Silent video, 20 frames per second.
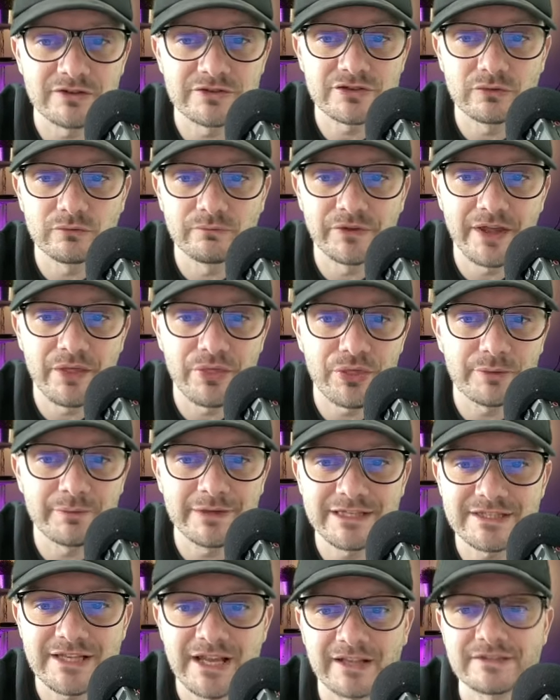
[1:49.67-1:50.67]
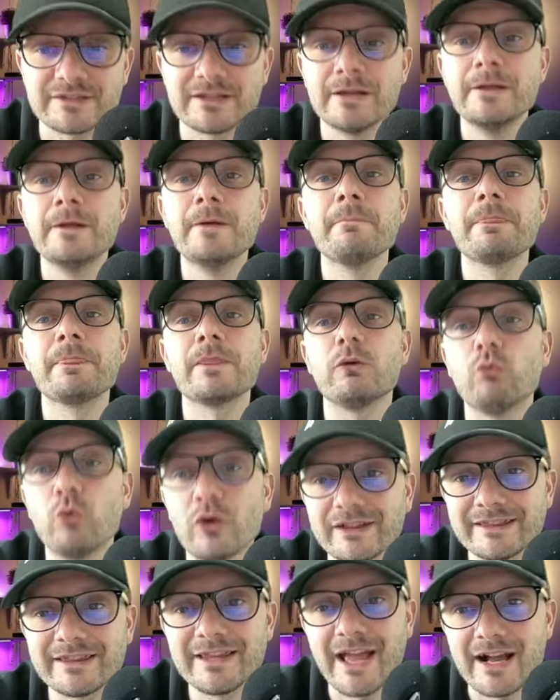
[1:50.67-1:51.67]
So that 3 cents.
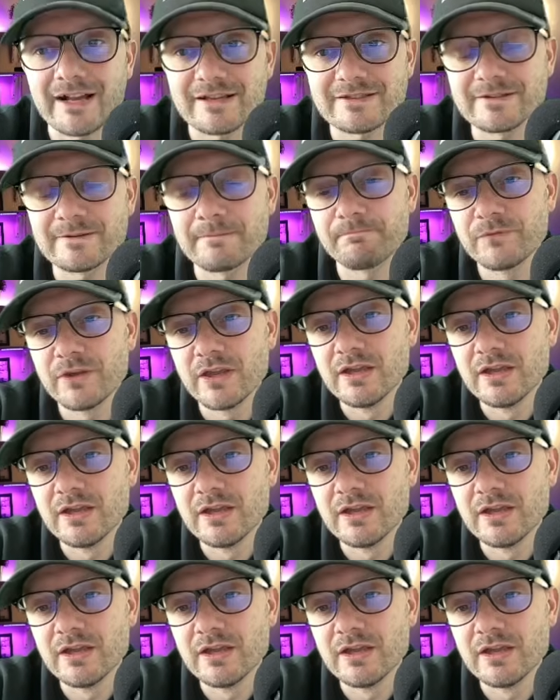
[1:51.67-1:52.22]
What next?